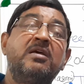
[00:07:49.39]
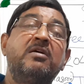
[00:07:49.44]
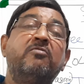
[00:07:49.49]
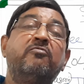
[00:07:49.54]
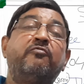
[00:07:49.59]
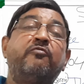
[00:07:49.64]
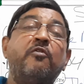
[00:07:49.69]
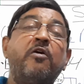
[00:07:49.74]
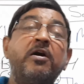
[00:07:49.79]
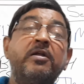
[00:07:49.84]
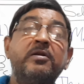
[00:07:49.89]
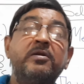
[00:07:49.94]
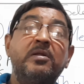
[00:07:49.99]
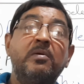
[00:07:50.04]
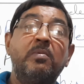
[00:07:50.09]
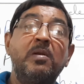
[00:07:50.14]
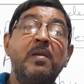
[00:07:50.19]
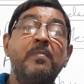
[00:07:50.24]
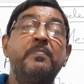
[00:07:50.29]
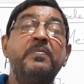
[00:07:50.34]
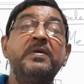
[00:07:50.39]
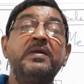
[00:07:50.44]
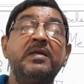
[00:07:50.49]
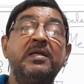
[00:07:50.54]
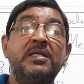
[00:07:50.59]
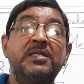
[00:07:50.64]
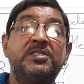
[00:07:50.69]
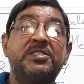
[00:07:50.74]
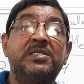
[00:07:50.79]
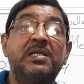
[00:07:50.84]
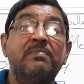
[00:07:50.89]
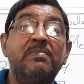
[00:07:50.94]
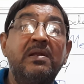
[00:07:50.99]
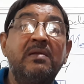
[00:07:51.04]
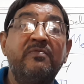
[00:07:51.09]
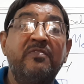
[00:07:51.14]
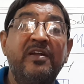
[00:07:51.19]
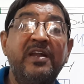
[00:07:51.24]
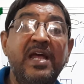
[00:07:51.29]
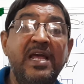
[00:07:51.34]
For developing a stable
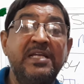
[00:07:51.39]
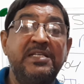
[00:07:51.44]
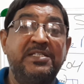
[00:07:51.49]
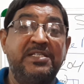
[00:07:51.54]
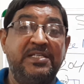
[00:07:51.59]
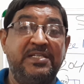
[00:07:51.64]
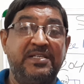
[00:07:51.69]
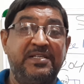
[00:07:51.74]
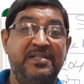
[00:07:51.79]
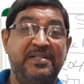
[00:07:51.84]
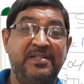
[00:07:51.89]
variety,